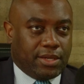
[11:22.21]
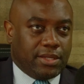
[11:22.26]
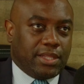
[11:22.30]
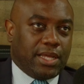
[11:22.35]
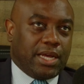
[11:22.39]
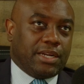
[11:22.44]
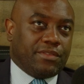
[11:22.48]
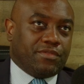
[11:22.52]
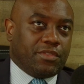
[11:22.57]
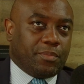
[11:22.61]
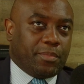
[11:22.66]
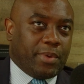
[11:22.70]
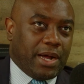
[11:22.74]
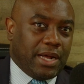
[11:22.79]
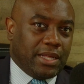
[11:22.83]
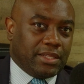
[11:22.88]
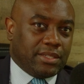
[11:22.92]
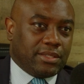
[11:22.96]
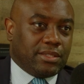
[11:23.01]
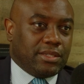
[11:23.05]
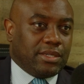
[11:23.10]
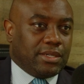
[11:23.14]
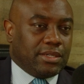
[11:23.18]
a lot of the
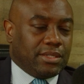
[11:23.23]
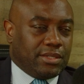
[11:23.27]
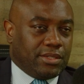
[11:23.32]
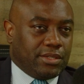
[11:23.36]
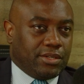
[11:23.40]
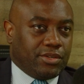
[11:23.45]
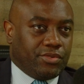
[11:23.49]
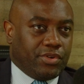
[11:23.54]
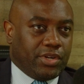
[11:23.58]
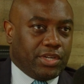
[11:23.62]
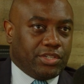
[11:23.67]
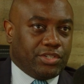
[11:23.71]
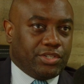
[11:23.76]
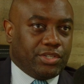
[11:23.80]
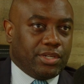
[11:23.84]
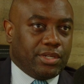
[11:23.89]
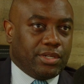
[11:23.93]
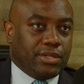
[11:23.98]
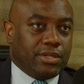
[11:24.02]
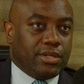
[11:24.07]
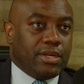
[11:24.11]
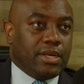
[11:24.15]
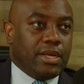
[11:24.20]
policy
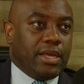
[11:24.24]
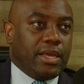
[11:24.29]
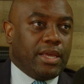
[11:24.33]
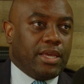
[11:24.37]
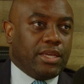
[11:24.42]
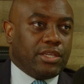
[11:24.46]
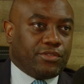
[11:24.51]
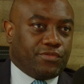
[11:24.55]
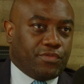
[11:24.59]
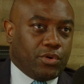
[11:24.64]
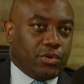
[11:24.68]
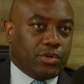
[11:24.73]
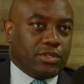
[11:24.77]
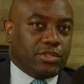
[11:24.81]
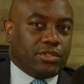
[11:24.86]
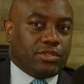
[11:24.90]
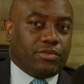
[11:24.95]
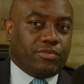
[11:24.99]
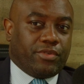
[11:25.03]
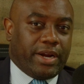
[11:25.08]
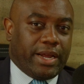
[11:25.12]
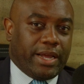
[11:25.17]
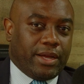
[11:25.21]
consideration is focused
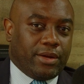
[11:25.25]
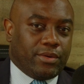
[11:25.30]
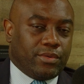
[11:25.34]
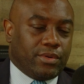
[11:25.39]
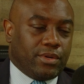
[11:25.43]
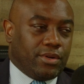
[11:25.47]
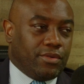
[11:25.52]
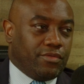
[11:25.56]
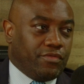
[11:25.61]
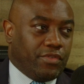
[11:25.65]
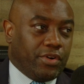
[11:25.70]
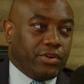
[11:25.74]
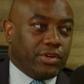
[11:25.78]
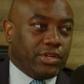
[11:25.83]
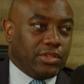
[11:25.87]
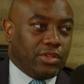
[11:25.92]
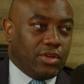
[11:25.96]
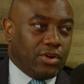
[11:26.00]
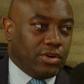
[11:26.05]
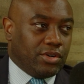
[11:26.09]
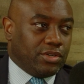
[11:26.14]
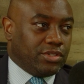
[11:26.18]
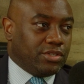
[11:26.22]
around very
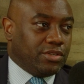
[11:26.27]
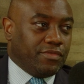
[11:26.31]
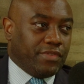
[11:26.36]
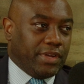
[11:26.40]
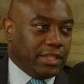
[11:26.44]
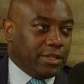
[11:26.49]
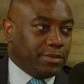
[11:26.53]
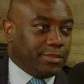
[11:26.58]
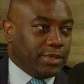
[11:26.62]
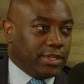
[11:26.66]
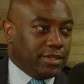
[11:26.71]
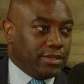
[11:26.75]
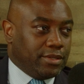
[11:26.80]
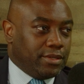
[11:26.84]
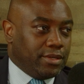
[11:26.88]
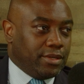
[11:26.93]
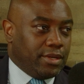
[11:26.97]
large development.